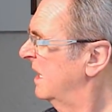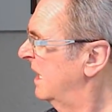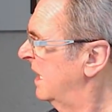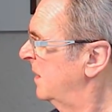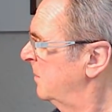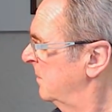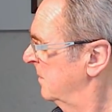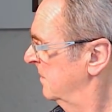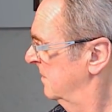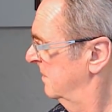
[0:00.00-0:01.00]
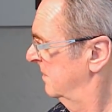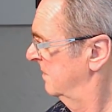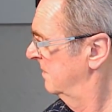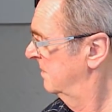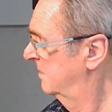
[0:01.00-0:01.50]
Um,
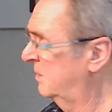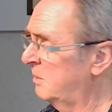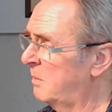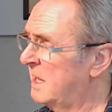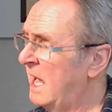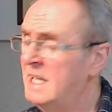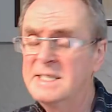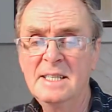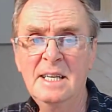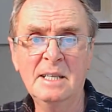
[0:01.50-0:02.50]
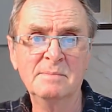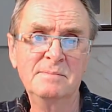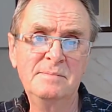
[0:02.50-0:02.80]
probably 18.